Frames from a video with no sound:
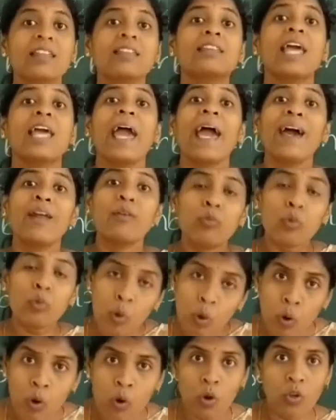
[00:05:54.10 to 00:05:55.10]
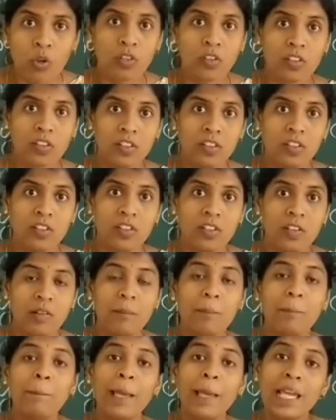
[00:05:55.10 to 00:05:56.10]
their own.
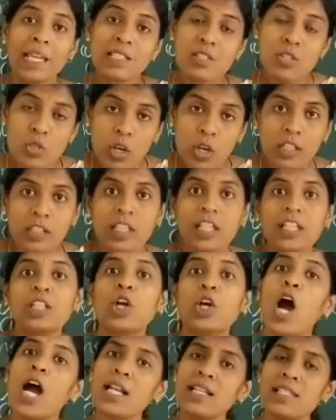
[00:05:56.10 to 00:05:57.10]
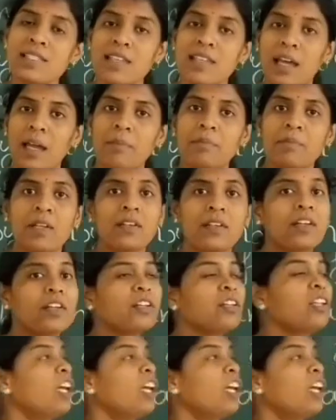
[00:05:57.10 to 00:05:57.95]
Based on that concept, the